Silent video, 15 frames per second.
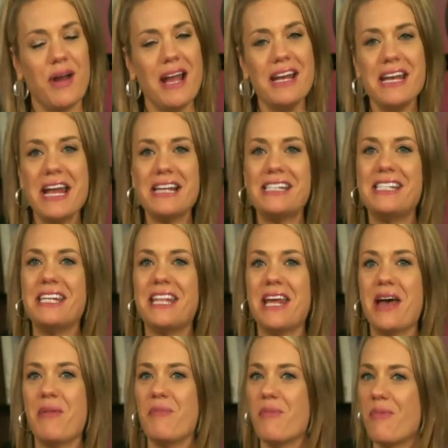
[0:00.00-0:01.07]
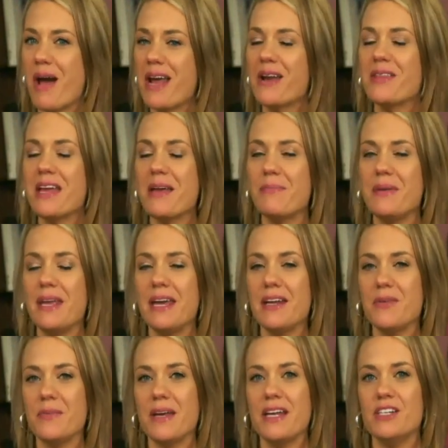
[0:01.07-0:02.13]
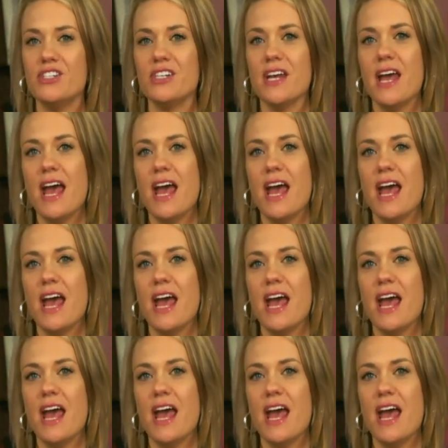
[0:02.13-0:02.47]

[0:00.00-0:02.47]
right next to them, right on that piano bench,